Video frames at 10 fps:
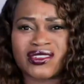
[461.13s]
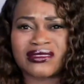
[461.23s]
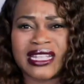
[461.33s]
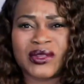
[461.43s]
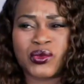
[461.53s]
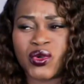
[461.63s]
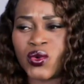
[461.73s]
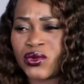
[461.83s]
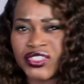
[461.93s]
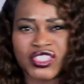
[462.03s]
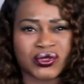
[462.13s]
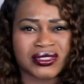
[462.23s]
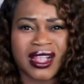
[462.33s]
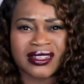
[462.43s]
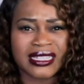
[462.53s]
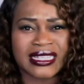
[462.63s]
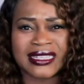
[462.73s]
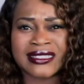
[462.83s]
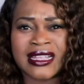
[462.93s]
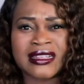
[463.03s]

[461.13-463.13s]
like, well, whose shoes are these?